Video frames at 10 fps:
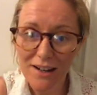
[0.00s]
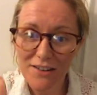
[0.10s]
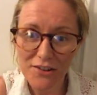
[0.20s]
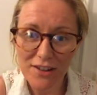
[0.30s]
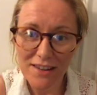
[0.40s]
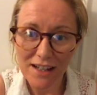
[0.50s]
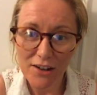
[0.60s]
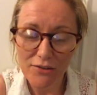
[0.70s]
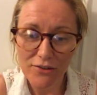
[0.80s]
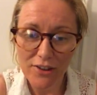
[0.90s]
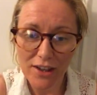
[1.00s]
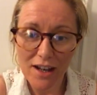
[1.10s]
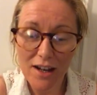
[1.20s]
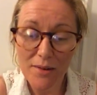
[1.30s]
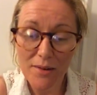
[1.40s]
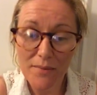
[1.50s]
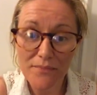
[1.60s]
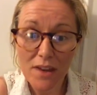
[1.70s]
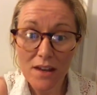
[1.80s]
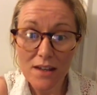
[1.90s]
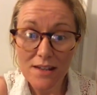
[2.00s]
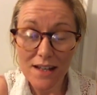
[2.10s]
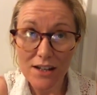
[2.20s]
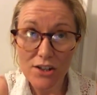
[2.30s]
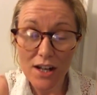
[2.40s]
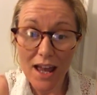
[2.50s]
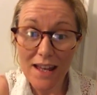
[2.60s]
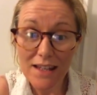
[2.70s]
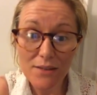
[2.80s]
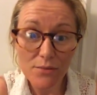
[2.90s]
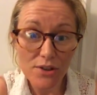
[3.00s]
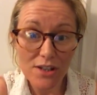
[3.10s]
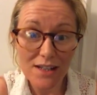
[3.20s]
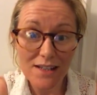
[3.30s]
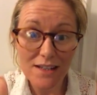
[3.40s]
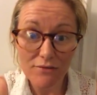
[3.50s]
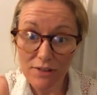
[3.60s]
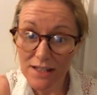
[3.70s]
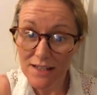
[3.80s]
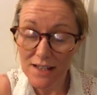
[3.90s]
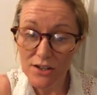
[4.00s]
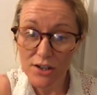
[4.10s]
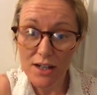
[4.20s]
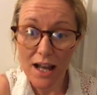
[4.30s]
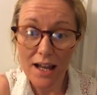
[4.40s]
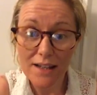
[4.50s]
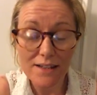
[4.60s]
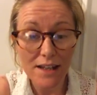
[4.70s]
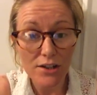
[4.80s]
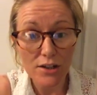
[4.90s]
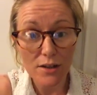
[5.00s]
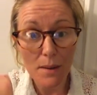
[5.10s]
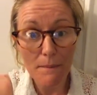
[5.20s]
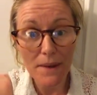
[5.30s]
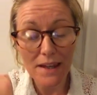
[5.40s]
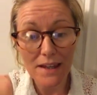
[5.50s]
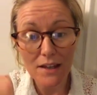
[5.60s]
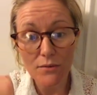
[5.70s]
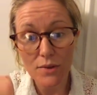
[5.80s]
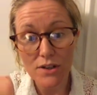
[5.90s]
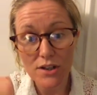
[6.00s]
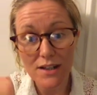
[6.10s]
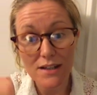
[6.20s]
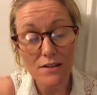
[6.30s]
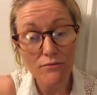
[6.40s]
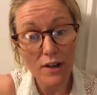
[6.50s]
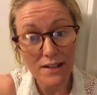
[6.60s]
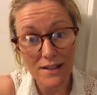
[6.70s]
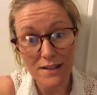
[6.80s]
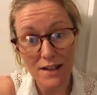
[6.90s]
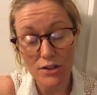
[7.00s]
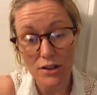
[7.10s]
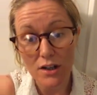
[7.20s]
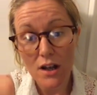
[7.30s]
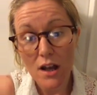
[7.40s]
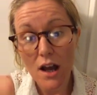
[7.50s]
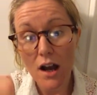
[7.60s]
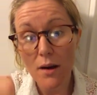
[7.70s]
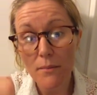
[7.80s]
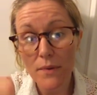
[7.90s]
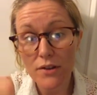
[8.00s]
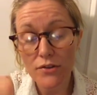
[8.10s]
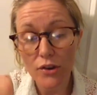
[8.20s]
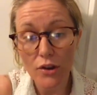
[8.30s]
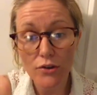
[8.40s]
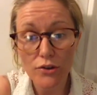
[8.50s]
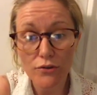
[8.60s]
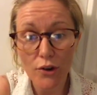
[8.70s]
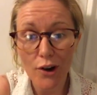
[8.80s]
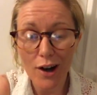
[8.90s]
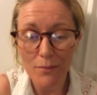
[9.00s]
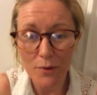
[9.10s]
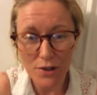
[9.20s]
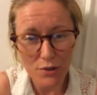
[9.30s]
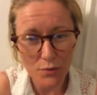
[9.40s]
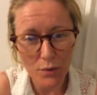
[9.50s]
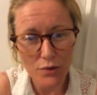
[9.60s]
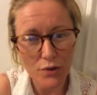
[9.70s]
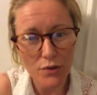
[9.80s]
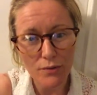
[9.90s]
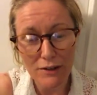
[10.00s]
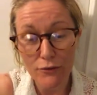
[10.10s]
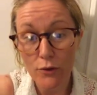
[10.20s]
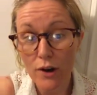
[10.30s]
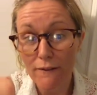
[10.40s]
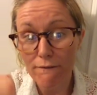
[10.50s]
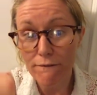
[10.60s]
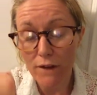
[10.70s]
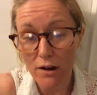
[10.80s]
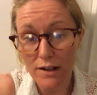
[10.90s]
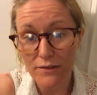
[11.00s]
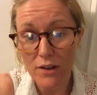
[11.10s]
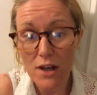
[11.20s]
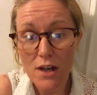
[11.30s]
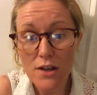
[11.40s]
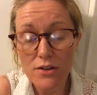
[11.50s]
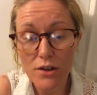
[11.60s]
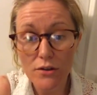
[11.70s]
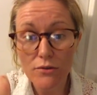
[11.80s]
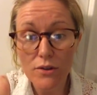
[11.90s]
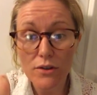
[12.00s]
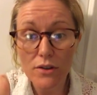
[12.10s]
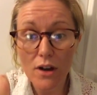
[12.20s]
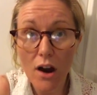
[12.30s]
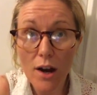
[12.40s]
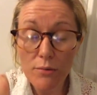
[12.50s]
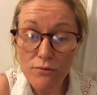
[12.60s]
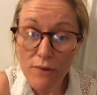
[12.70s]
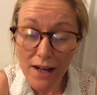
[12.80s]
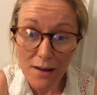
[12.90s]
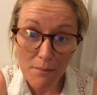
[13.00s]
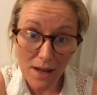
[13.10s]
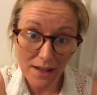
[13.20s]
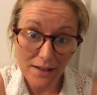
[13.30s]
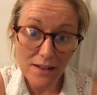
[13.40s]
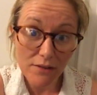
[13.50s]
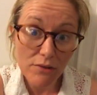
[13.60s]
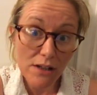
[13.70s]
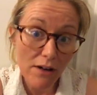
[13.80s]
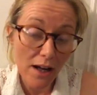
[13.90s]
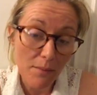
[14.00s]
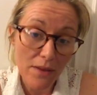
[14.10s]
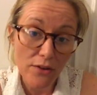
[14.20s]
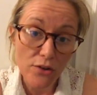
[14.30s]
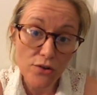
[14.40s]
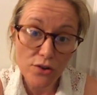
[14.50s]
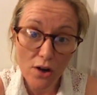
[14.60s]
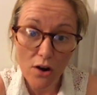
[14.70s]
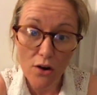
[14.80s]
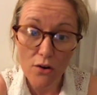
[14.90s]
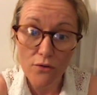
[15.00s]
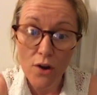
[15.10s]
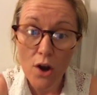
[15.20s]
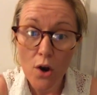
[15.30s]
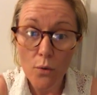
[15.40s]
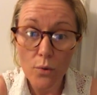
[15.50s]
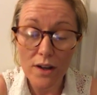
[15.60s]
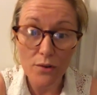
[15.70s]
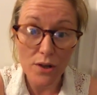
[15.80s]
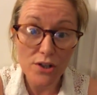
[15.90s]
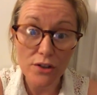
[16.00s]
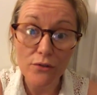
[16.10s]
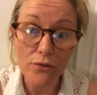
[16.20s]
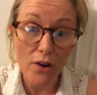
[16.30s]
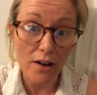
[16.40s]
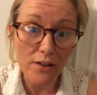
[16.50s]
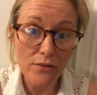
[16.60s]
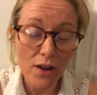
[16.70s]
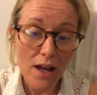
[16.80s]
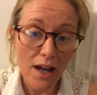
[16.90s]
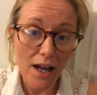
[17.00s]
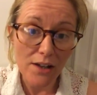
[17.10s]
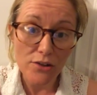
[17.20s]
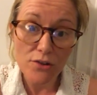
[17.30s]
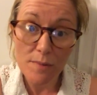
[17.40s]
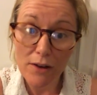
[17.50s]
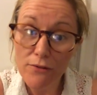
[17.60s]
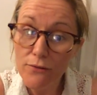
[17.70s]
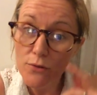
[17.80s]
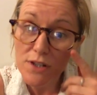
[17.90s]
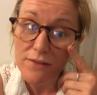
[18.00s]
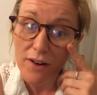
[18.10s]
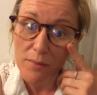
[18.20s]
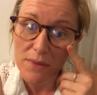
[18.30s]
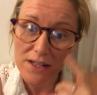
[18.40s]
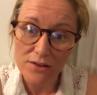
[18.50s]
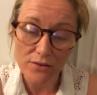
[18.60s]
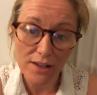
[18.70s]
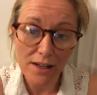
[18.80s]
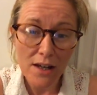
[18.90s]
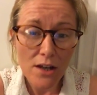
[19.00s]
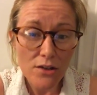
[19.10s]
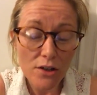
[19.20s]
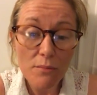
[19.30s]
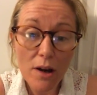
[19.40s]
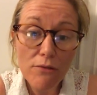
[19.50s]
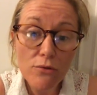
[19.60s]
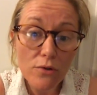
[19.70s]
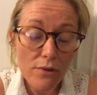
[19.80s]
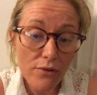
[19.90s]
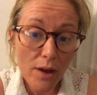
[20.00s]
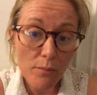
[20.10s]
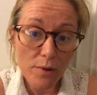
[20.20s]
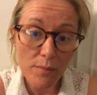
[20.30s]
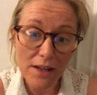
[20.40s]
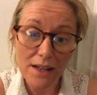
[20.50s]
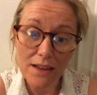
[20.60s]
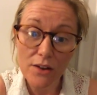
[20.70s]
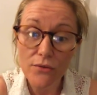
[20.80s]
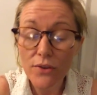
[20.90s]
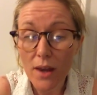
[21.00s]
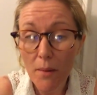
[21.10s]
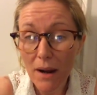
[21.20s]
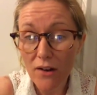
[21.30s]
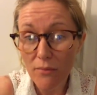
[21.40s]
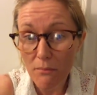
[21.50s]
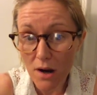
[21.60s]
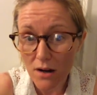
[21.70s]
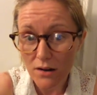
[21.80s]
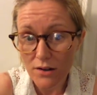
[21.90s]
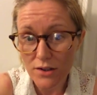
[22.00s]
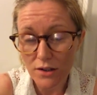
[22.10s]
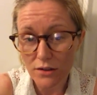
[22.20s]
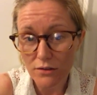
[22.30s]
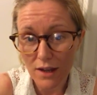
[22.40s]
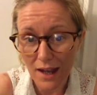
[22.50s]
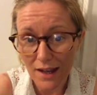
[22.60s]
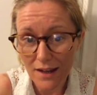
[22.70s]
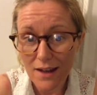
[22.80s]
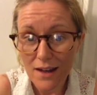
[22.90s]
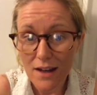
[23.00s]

sorry, that cut off then. Section A, which is the reading section, and Section B, which is the writing section. So you've got questions 1, 2, 3, 4, and 5. So I would really recommend that you start off with question 5 and you spend 45 minutes on that. So my rule of thumb would be that for the amount of marks that you get